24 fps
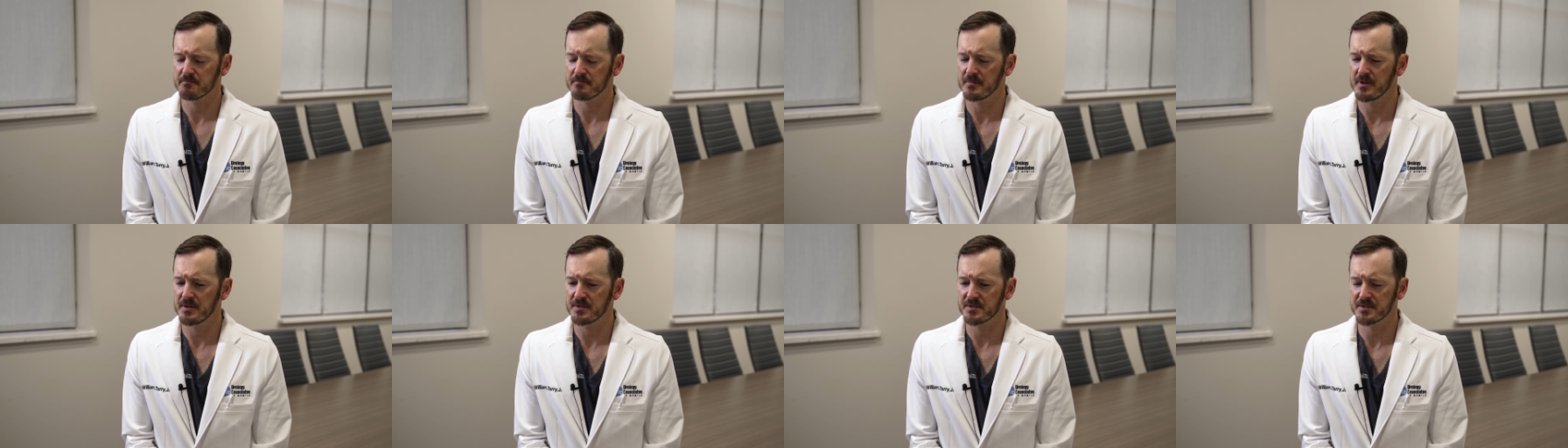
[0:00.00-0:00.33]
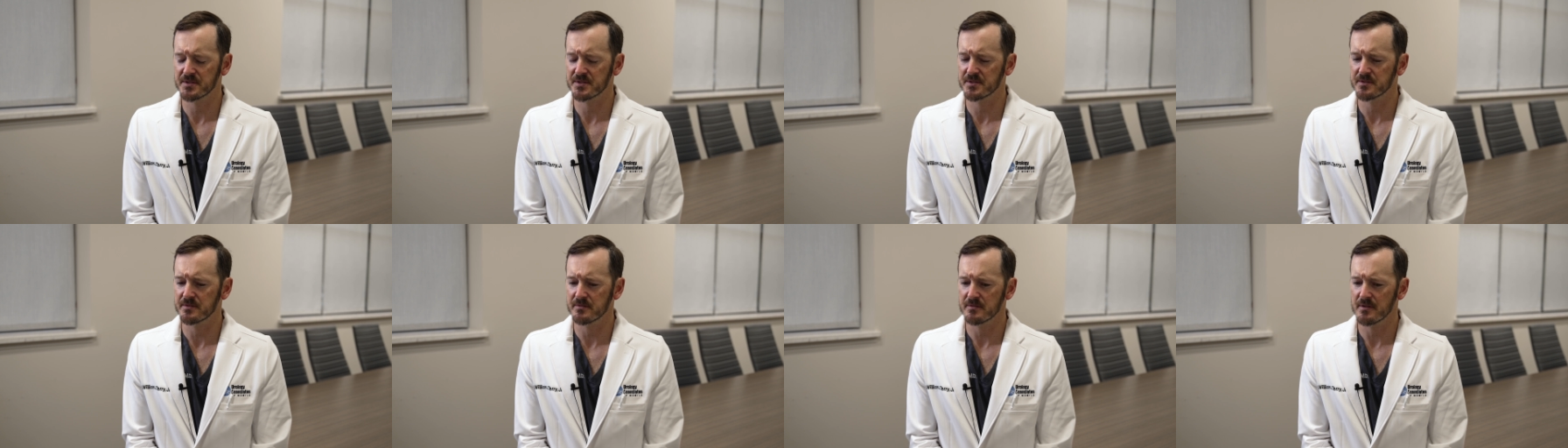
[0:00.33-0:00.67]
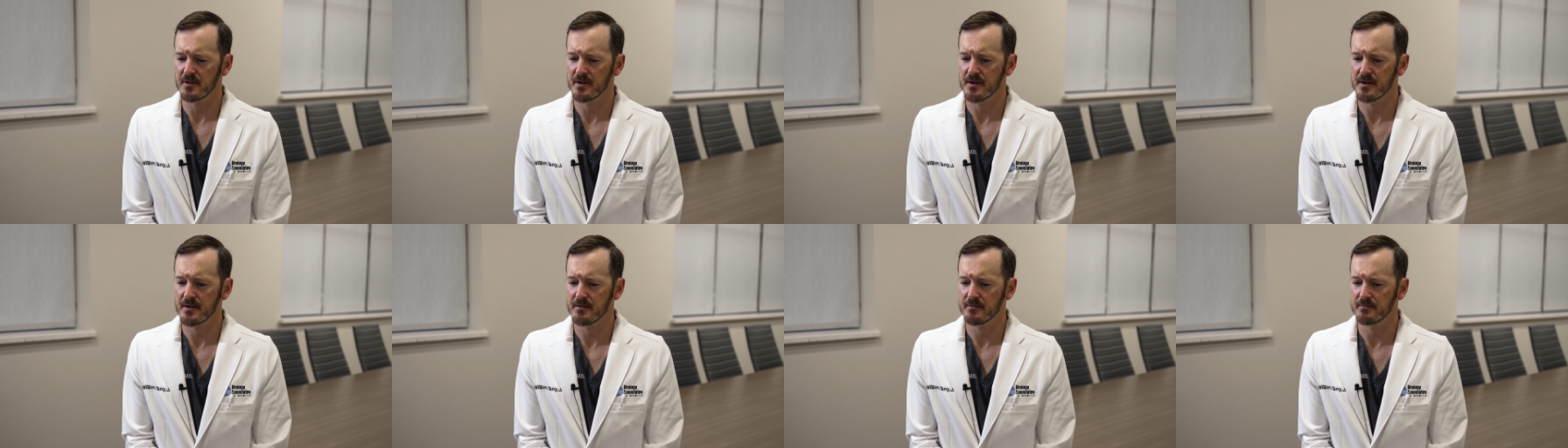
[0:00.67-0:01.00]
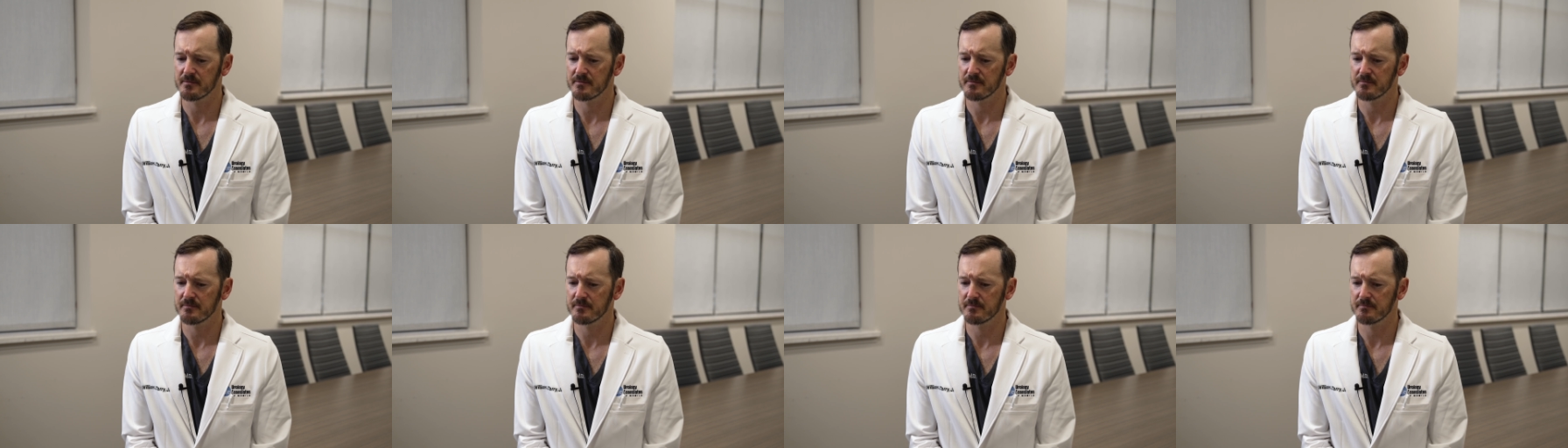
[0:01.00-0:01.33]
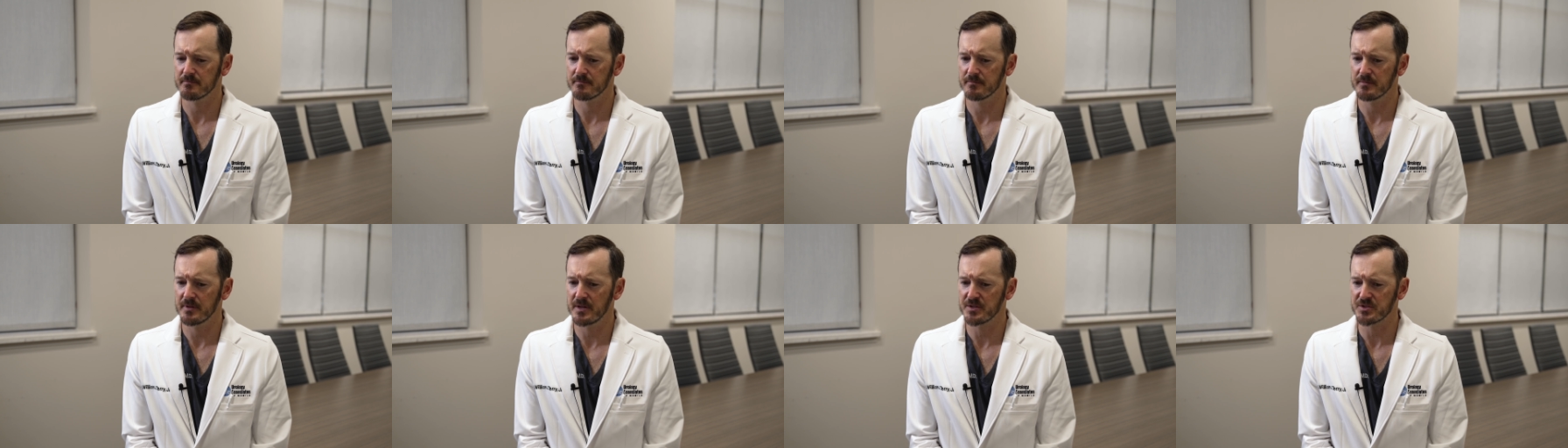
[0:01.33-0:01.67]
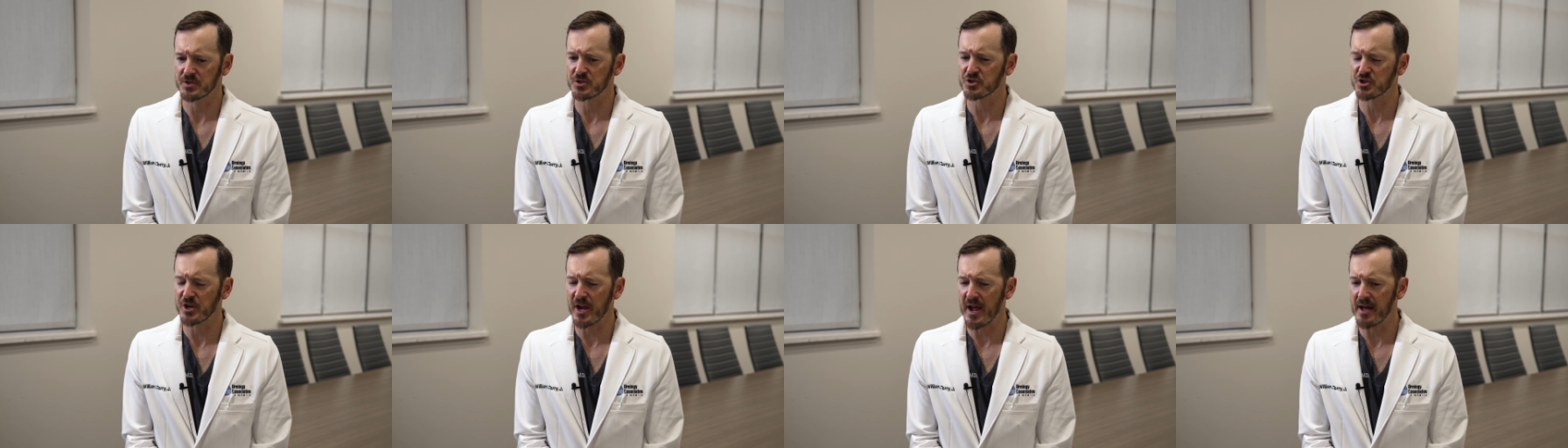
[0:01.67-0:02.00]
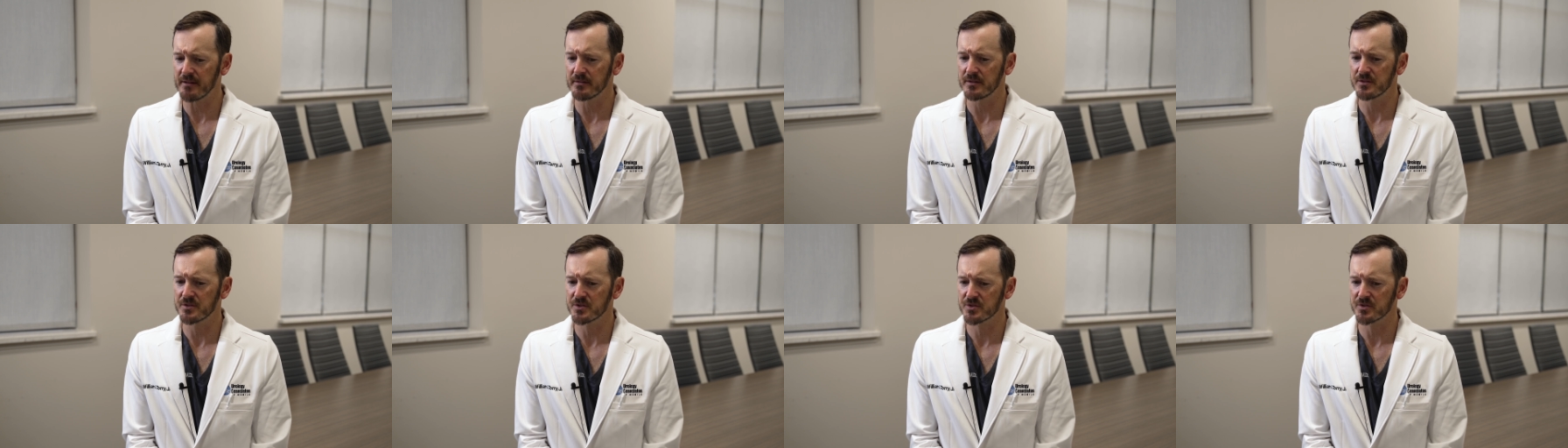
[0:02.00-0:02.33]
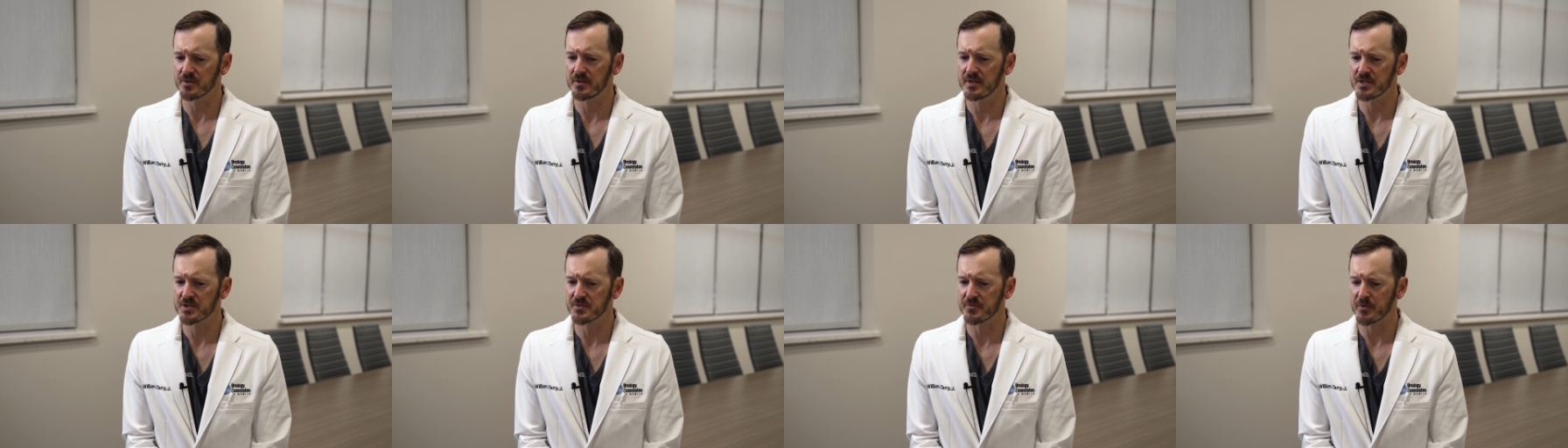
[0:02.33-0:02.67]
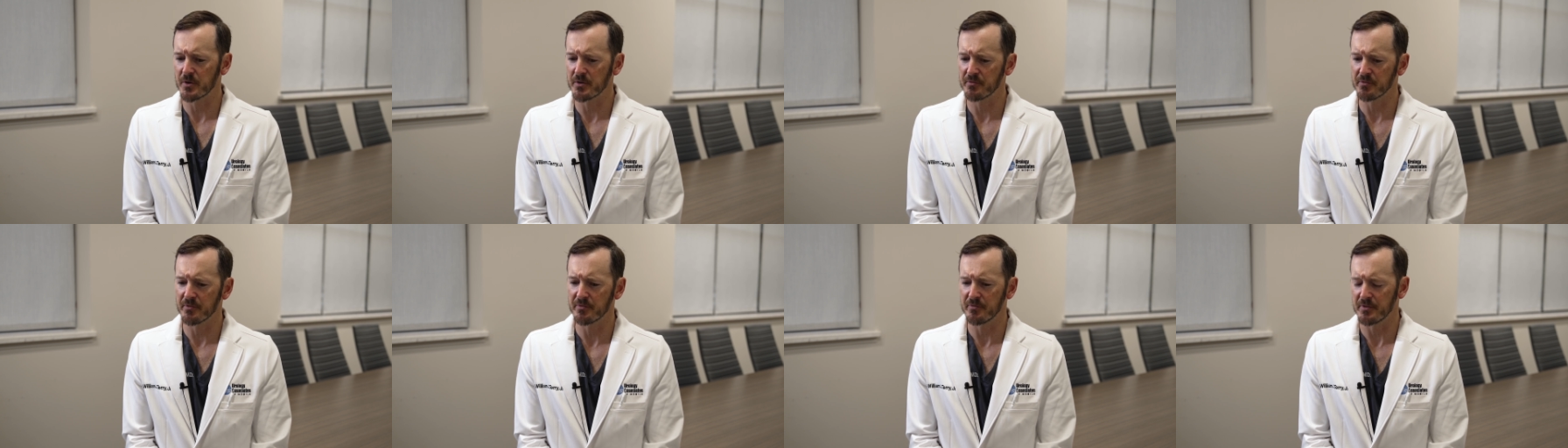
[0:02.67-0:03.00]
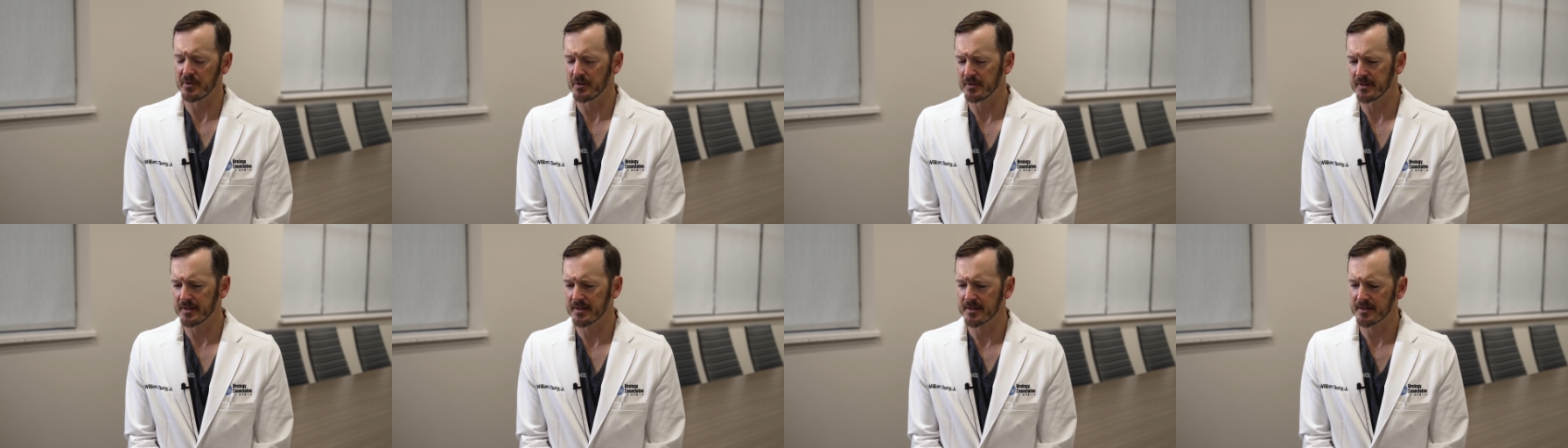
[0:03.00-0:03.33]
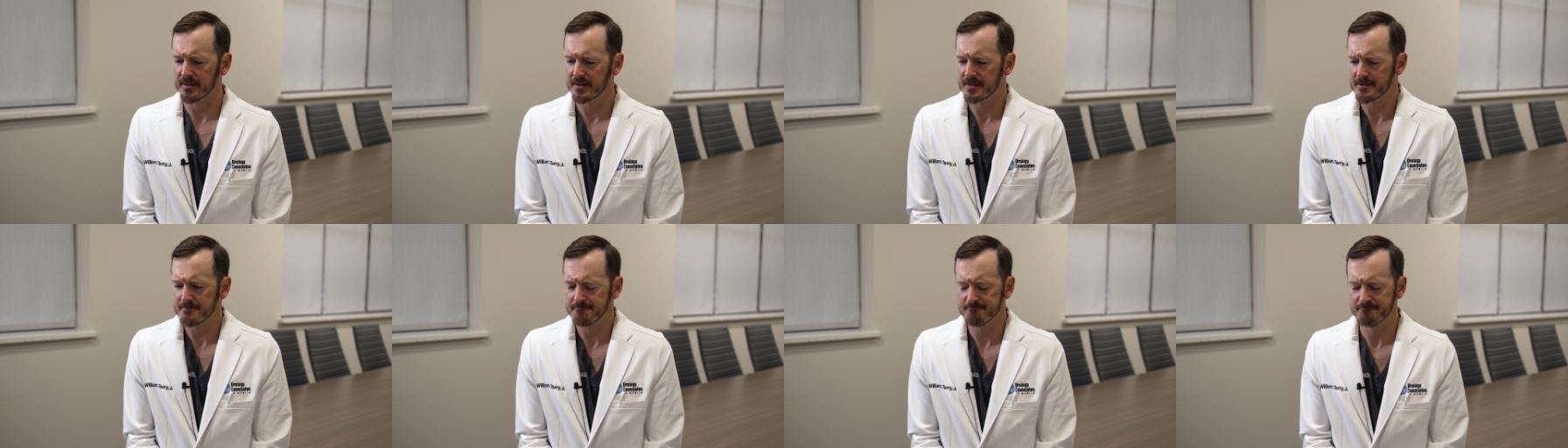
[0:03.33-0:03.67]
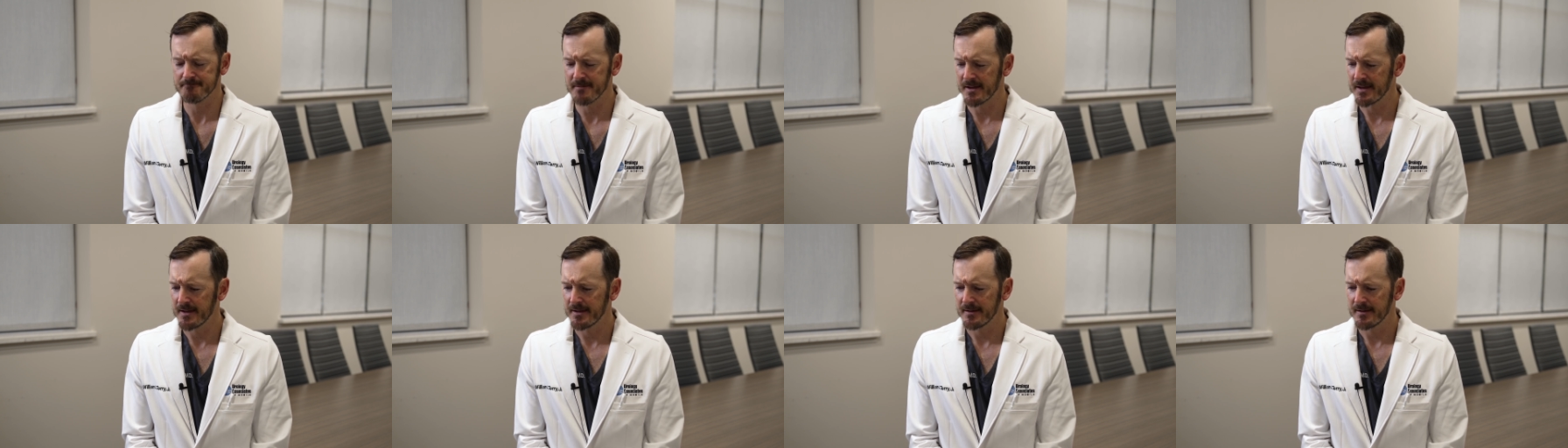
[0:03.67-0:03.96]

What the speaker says: it's a challenge and it's very fulfilling, and